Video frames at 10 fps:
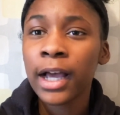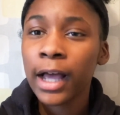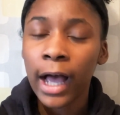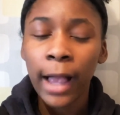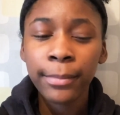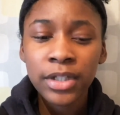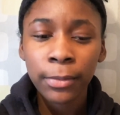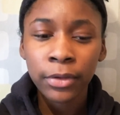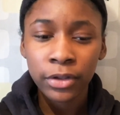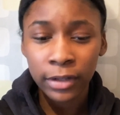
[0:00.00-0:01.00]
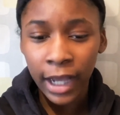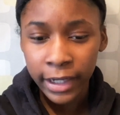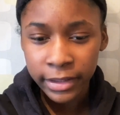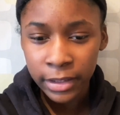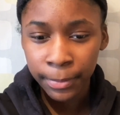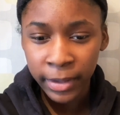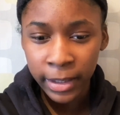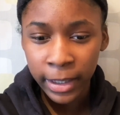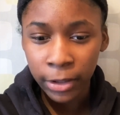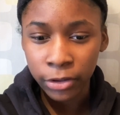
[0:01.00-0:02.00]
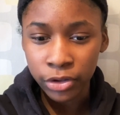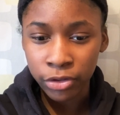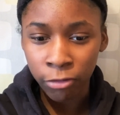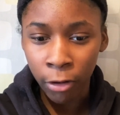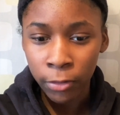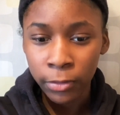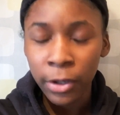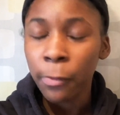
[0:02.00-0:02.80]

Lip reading: I'm someone who likes to be in control,